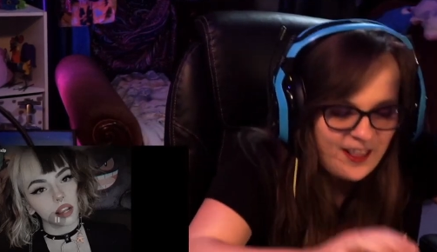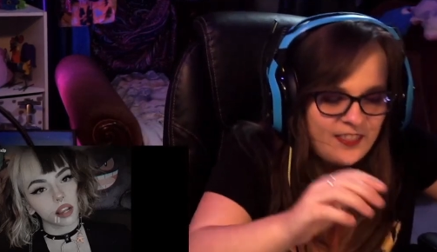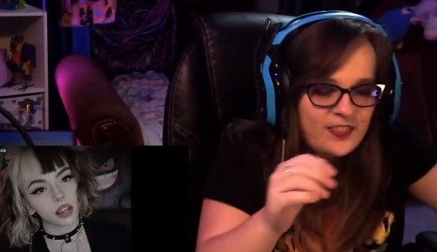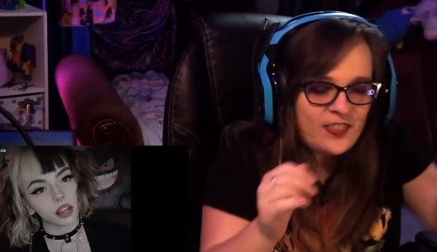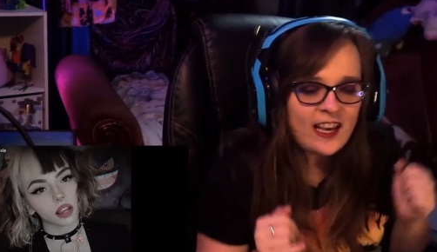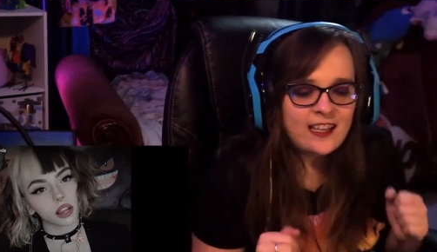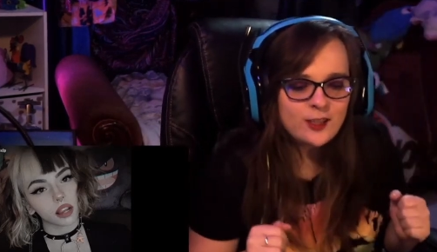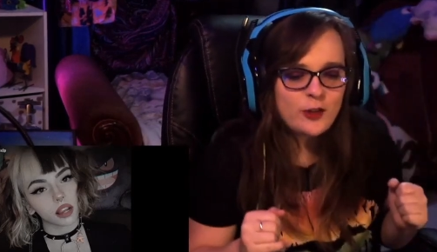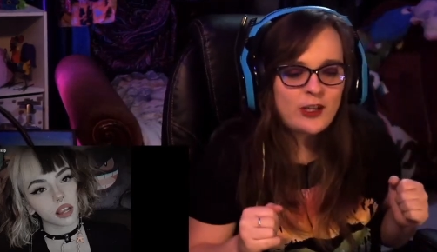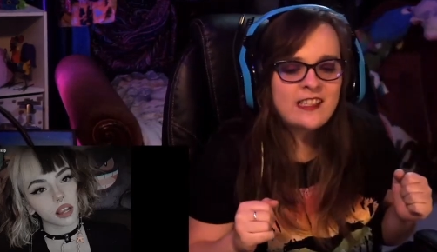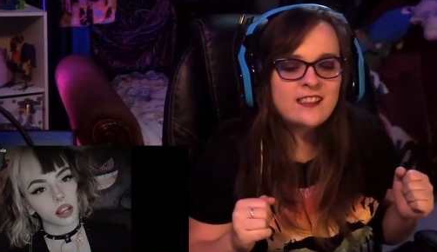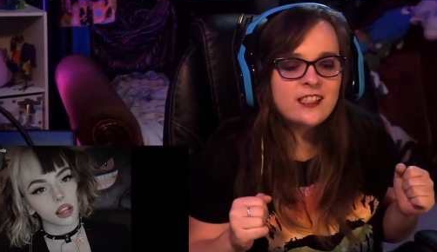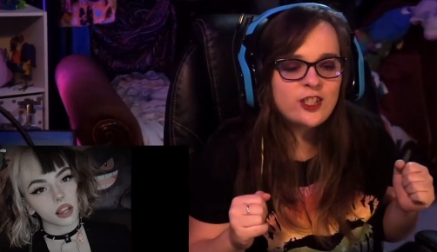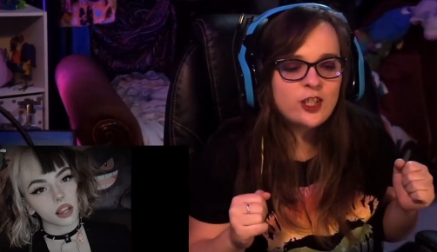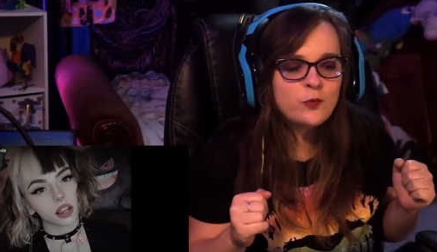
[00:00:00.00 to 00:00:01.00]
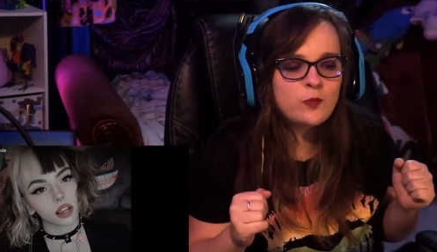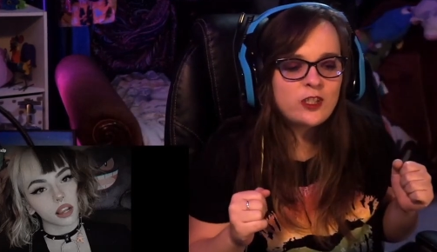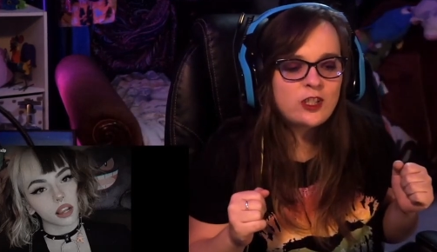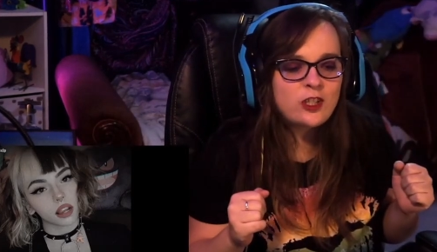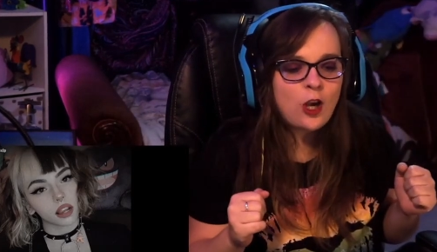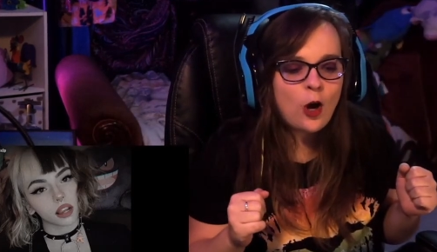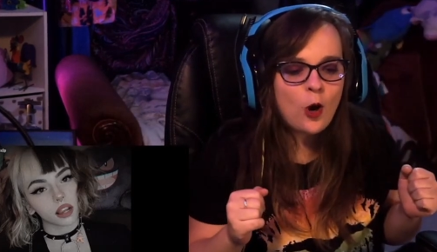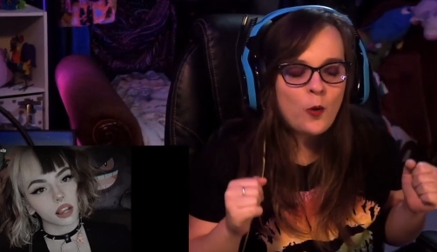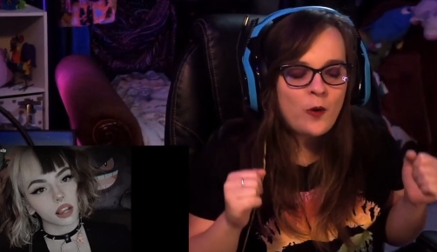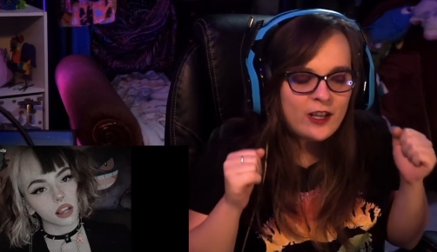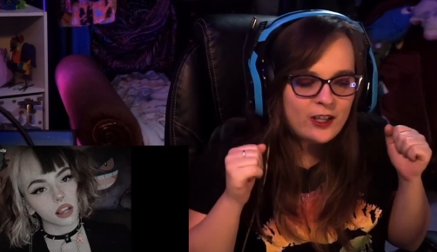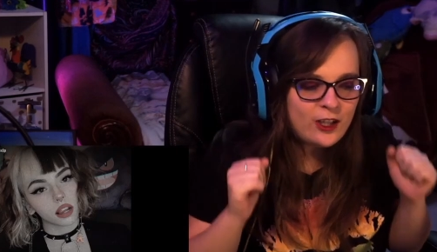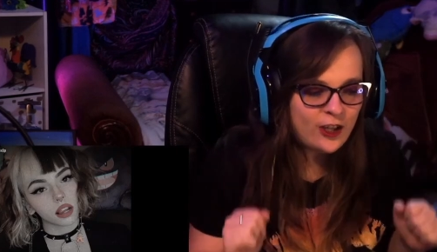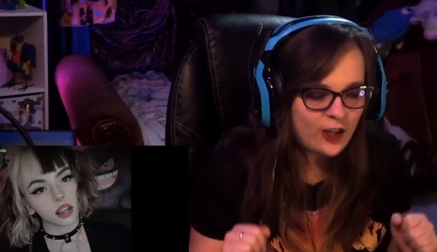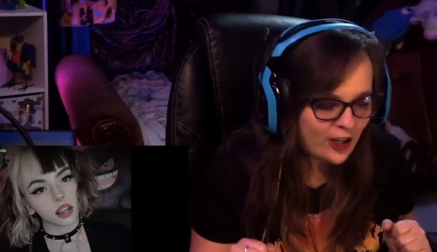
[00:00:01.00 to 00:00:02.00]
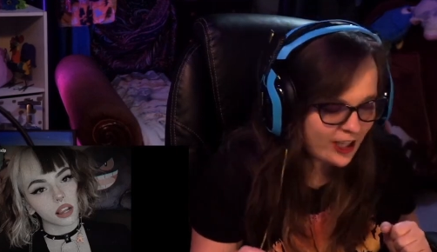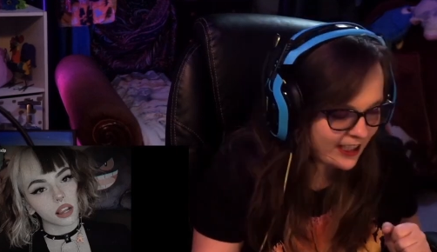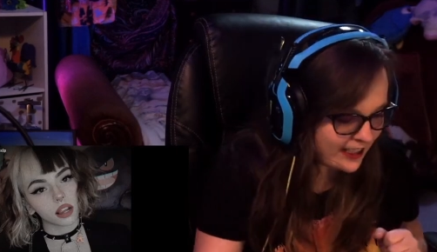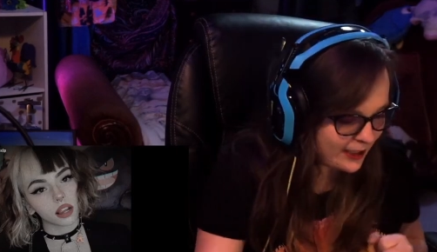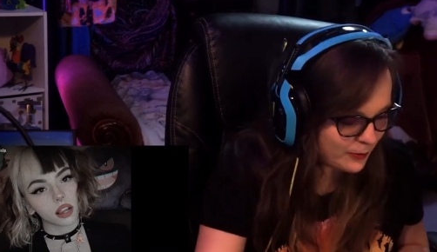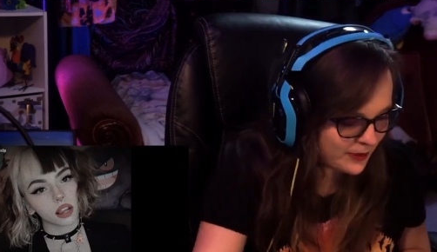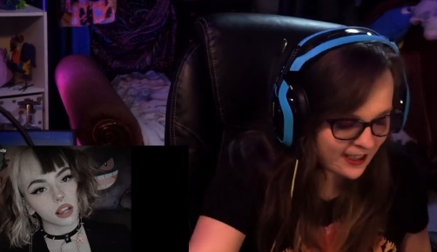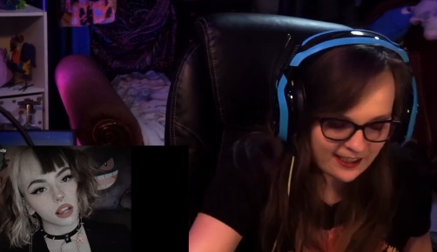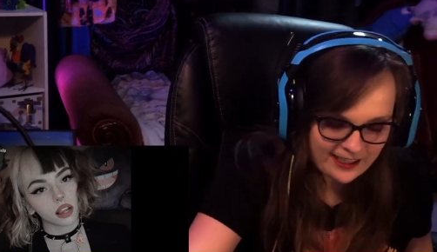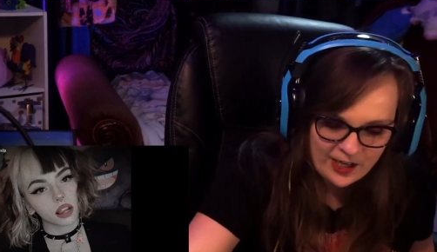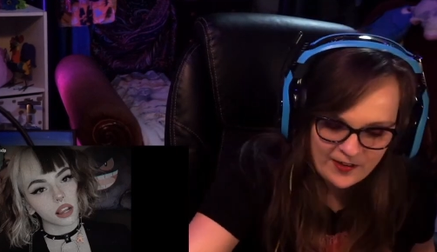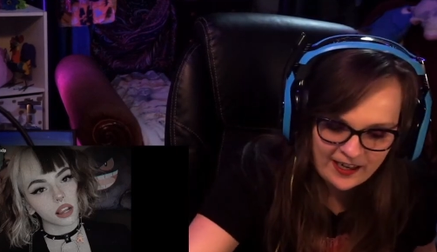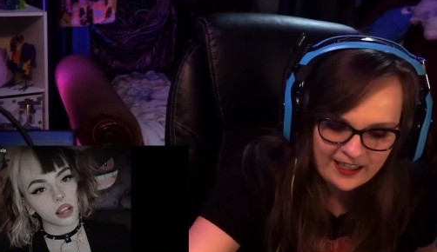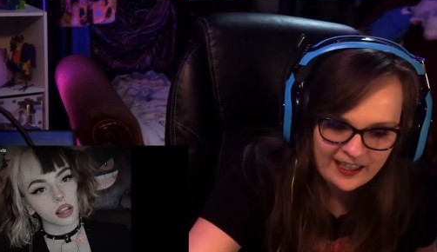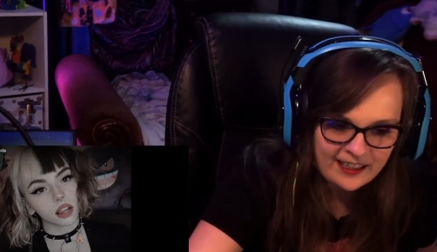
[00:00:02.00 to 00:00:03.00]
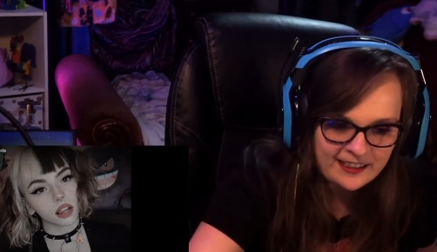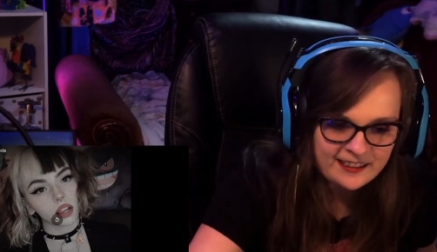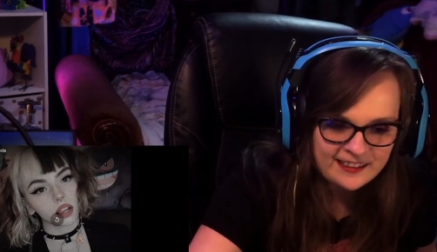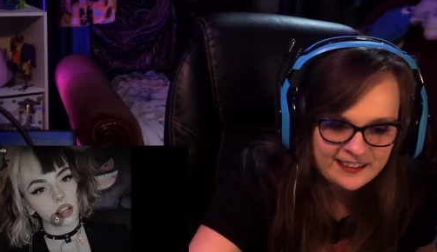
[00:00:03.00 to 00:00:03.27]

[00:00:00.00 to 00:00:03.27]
Speaker 1: That transition was so good. We gotta hear that again.